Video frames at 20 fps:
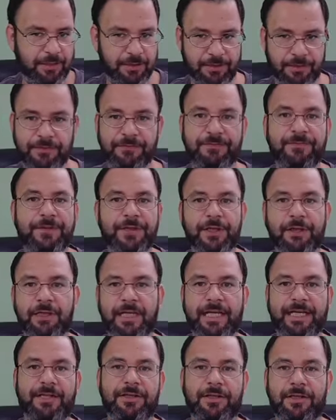Or you feel
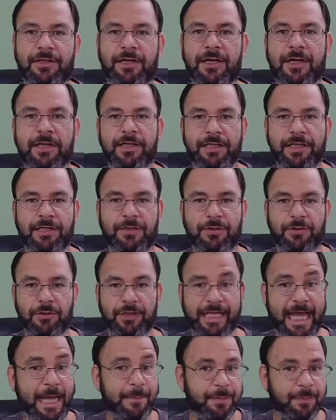like you're, you know,
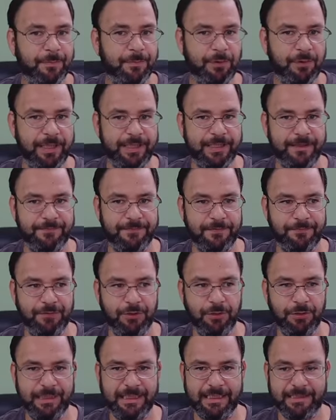capable enough of
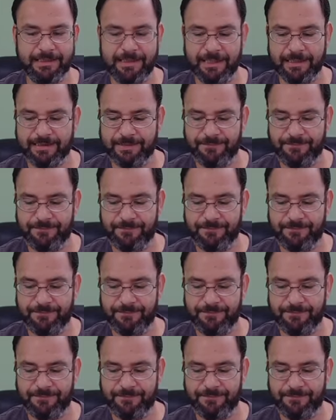doing these things.